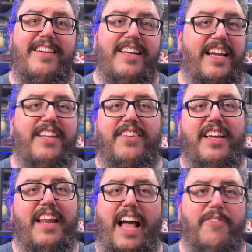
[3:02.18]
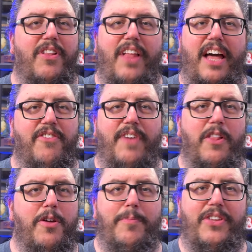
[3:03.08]
it did have a lot of
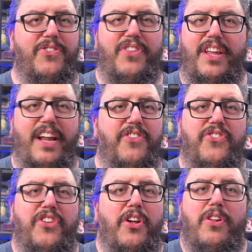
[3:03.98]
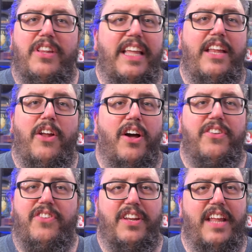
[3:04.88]
elements that I still lean
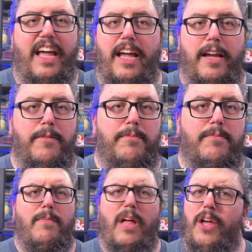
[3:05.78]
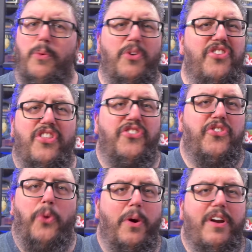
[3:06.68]
on today. It was the
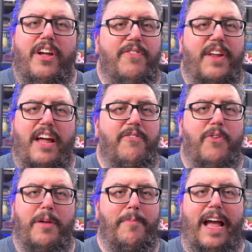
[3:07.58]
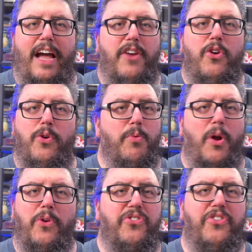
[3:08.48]
story of an everyman who
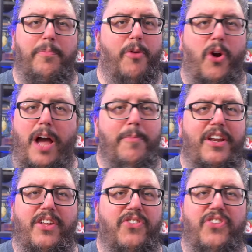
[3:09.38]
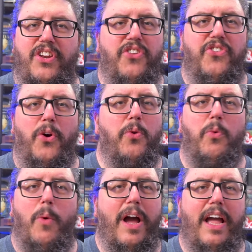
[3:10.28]
rose to prominence in his
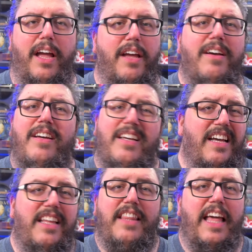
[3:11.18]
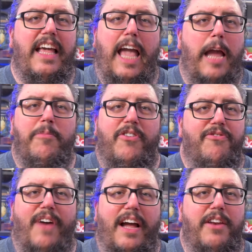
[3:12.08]
own way and then came to
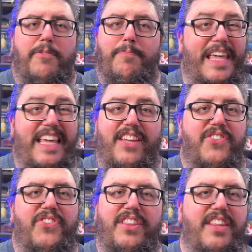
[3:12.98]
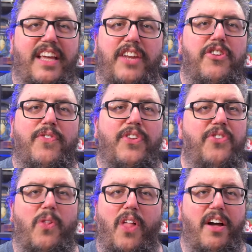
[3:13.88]
find peace at the end of his
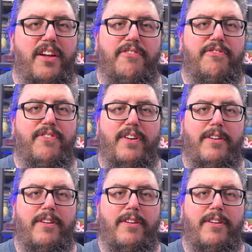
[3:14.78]
life.